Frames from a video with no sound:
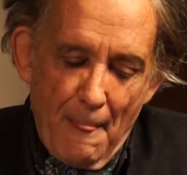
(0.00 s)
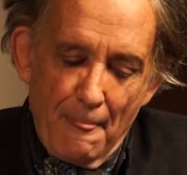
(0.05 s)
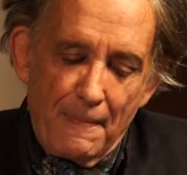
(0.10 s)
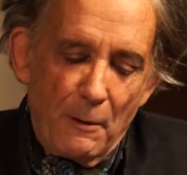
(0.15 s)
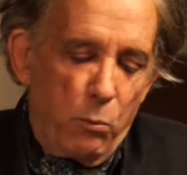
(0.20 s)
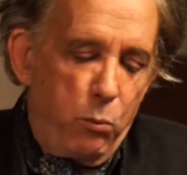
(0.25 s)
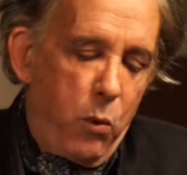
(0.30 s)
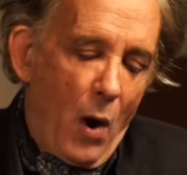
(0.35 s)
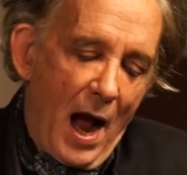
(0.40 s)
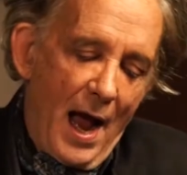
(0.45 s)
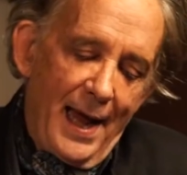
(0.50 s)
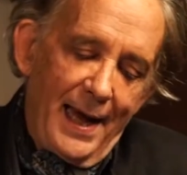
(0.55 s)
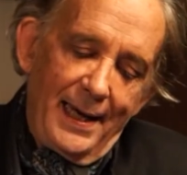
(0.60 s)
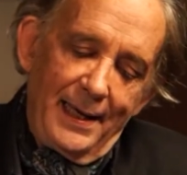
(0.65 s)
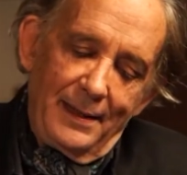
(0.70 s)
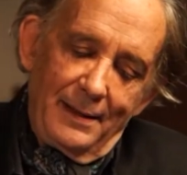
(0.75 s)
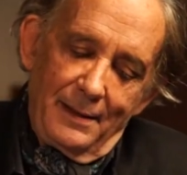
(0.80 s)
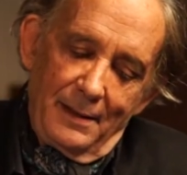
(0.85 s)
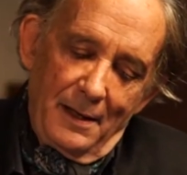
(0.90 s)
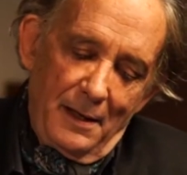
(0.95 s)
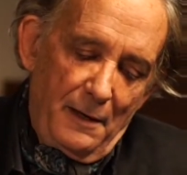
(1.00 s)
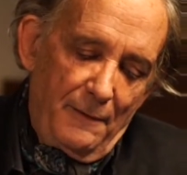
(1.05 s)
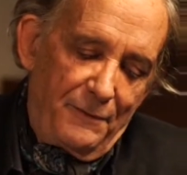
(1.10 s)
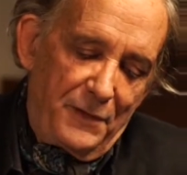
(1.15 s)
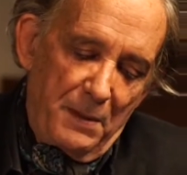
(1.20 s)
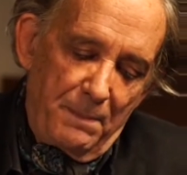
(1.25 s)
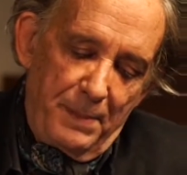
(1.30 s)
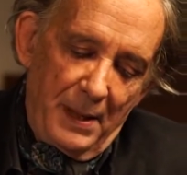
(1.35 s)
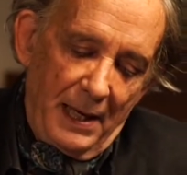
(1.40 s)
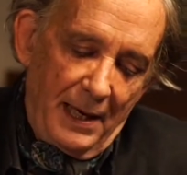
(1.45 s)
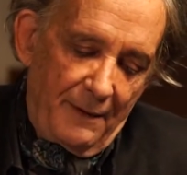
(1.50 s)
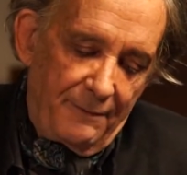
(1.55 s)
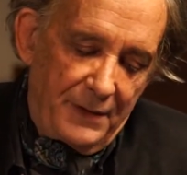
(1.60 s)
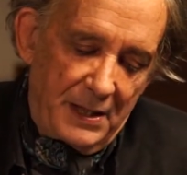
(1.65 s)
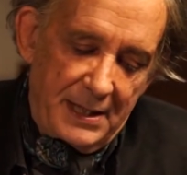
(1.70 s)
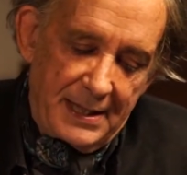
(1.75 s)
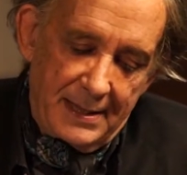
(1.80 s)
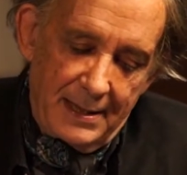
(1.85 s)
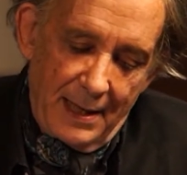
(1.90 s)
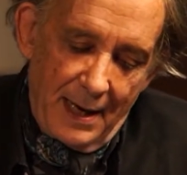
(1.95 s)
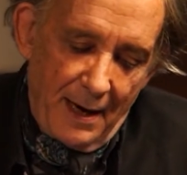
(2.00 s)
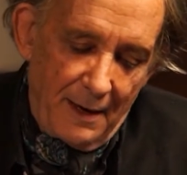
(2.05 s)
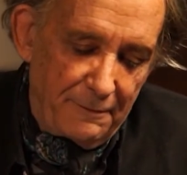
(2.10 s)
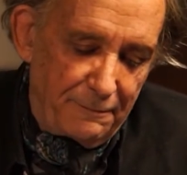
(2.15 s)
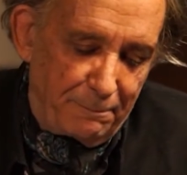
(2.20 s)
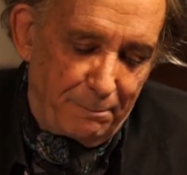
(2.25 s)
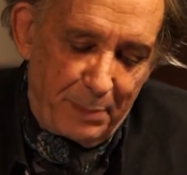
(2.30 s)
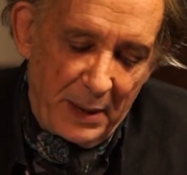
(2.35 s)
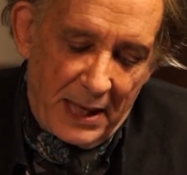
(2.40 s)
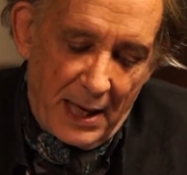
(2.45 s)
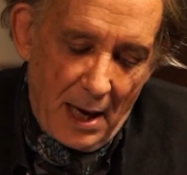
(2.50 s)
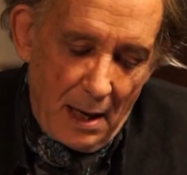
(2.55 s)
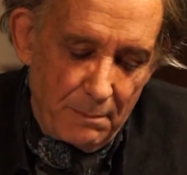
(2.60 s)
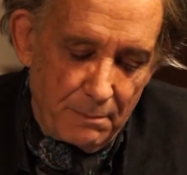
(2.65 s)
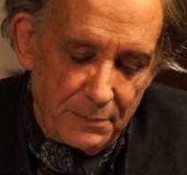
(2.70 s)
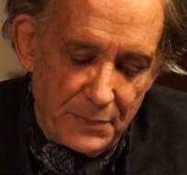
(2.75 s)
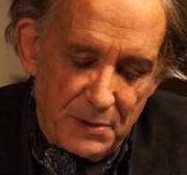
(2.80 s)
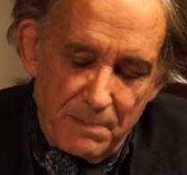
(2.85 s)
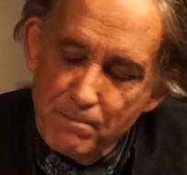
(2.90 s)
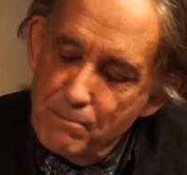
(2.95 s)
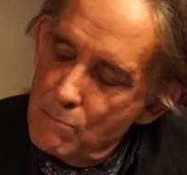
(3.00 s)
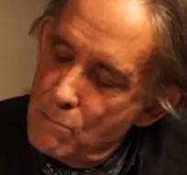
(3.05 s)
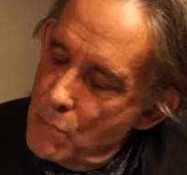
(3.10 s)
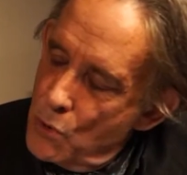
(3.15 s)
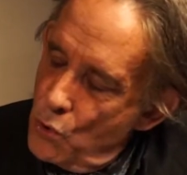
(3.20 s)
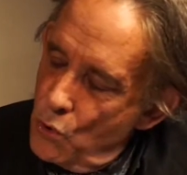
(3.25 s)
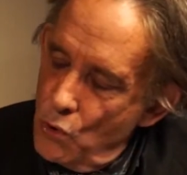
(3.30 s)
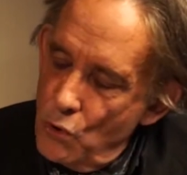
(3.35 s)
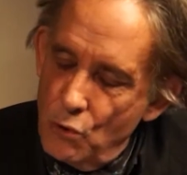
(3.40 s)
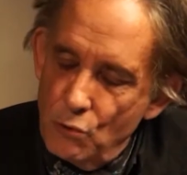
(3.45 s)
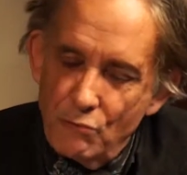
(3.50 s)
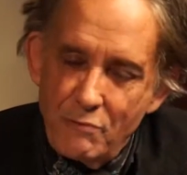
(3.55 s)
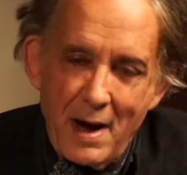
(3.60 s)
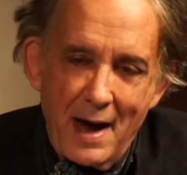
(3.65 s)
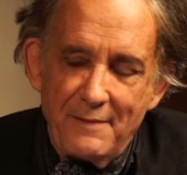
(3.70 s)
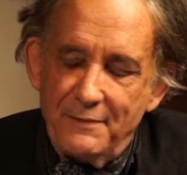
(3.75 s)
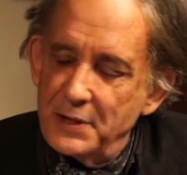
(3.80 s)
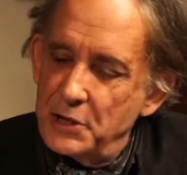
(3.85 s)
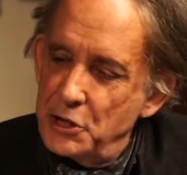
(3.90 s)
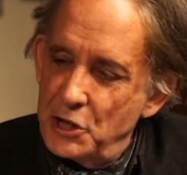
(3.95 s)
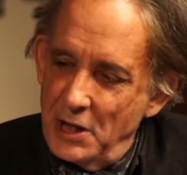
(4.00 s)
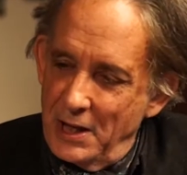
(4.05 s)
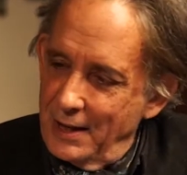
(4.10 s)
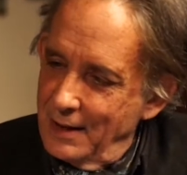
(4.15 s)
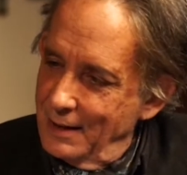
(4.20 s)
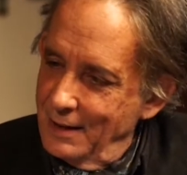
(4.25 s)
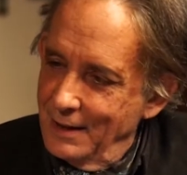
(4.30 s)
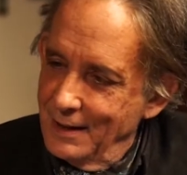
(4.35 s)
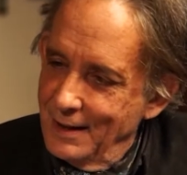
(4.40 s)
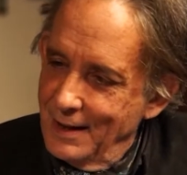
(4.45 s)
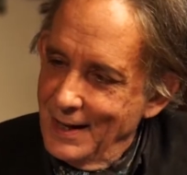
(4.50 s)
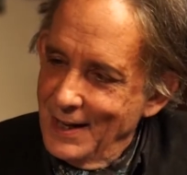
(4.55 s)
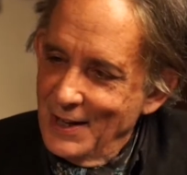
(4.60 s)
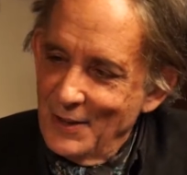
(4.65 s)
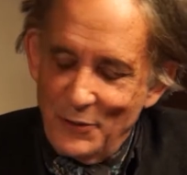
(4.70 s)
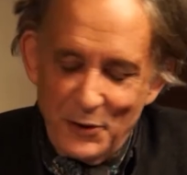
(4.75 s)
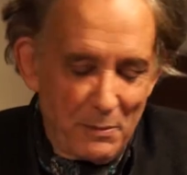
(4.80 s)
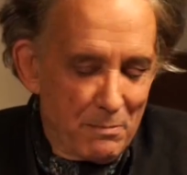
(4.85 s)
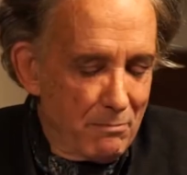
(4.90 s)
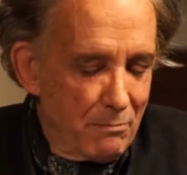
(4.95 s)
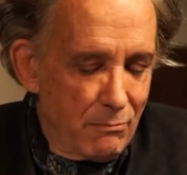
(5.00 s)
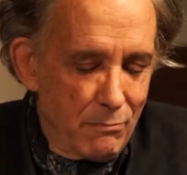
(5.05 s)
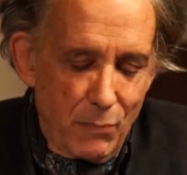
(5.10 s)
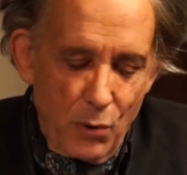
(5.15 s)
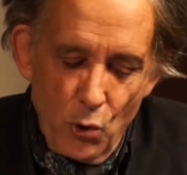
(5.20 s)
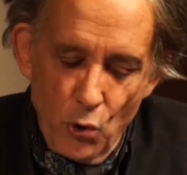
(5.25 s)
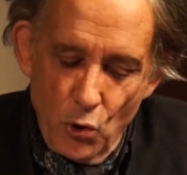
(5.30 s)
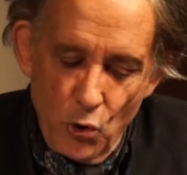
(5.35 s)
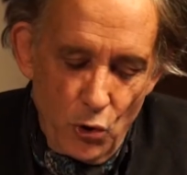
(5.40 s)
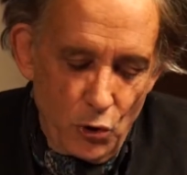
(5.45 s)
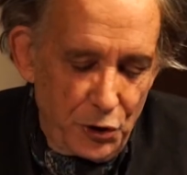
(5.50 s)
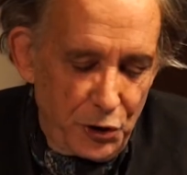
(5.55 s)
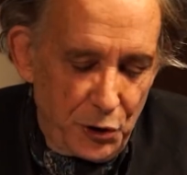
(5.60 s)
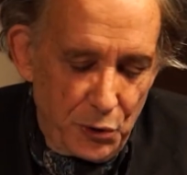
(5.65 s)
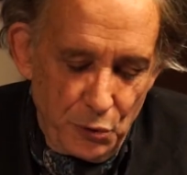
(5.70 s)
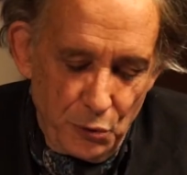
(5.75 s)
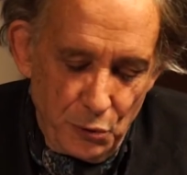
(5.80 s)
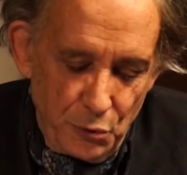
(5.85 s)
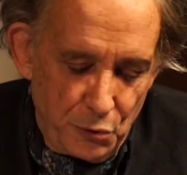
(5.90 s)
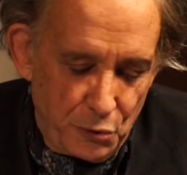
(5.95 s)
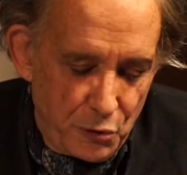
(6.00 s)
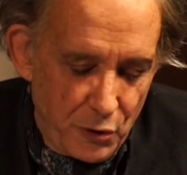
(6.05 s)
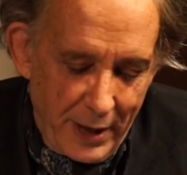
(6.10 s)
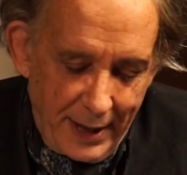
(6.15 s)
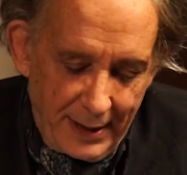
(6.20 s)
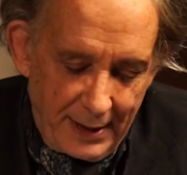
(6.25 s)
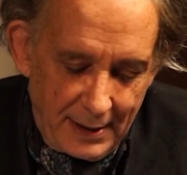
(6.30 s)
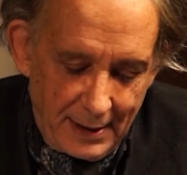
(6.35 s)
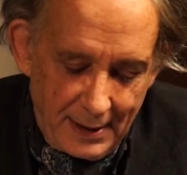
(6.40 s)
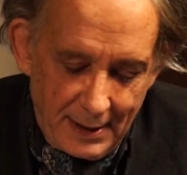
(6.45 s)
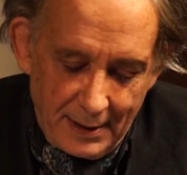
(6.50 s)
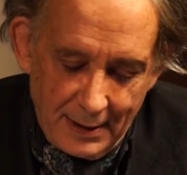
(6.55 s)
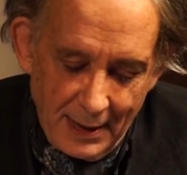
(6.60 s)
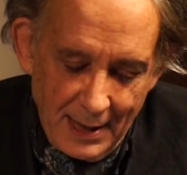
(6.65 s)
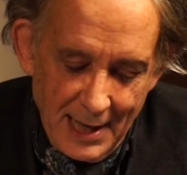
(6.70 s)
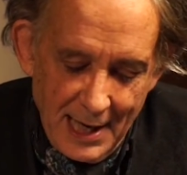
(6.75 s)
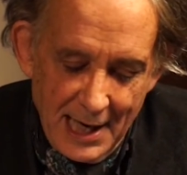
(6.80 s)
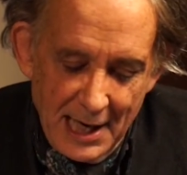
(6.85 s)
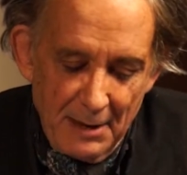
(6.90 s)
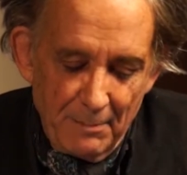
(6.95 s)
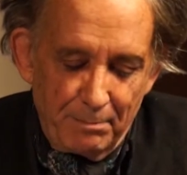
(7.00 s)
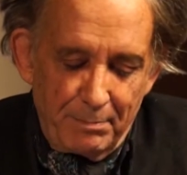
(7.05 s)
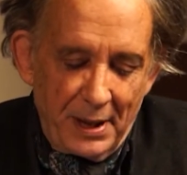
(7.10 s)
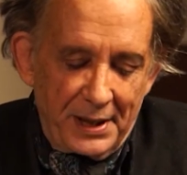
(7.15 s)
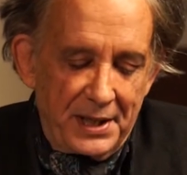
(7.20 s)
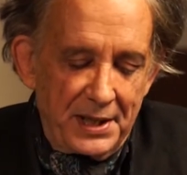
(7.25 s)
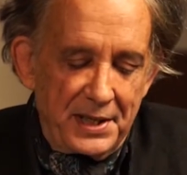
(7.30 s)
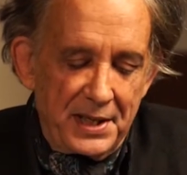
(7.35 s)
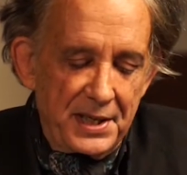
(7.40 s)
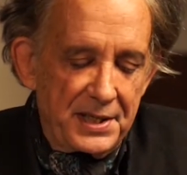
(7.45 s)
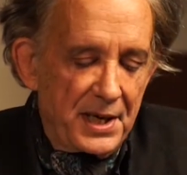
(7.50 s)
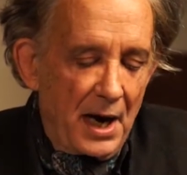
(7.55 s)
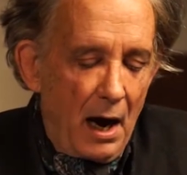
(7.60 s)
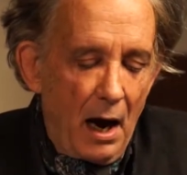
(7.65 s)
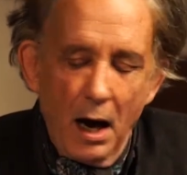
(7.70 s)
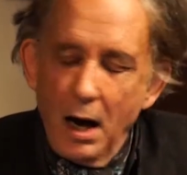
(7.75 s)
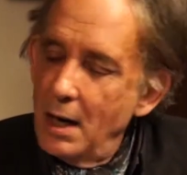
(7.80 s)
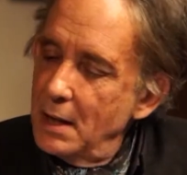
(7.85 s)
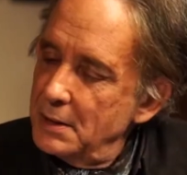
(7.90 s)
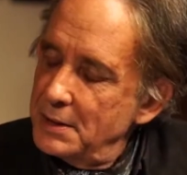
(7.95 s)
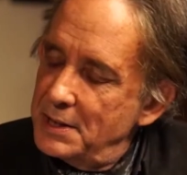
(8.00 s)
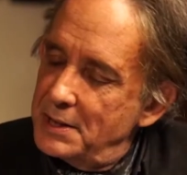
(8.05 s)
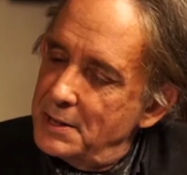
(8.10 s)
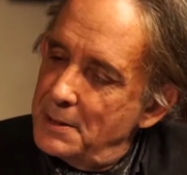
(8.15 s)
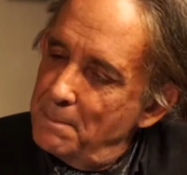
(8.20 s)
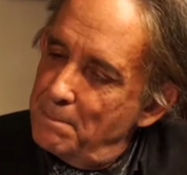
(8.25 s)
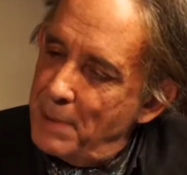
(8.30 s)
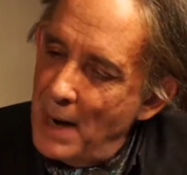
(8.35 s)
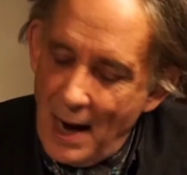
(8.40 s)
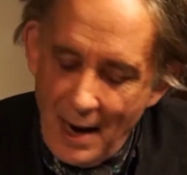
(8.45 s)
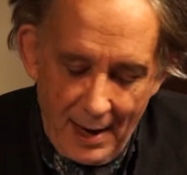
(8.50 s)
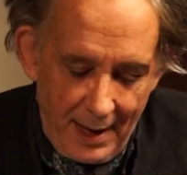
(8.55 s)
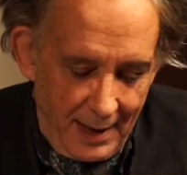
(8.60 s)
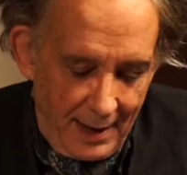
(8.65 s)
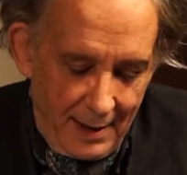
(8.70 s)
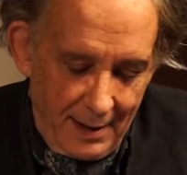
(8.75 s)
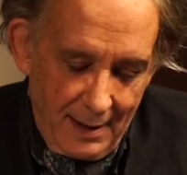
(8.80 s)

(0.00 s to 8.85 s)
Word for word: The wine of the beloved's love becomes more ravishing the more you drink it, but it is hard to buy